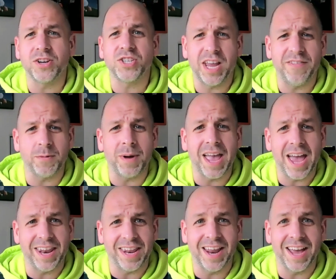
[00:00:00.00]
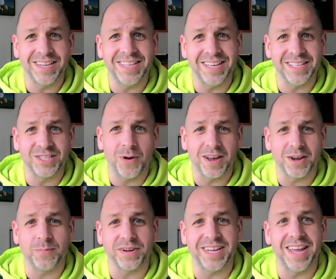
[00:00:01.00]
shaving my head at 19 so I could
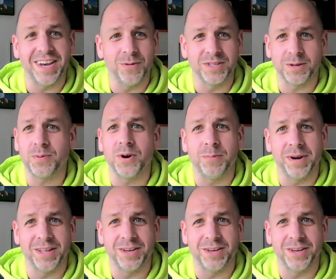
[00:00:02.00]
pretend it was a permanent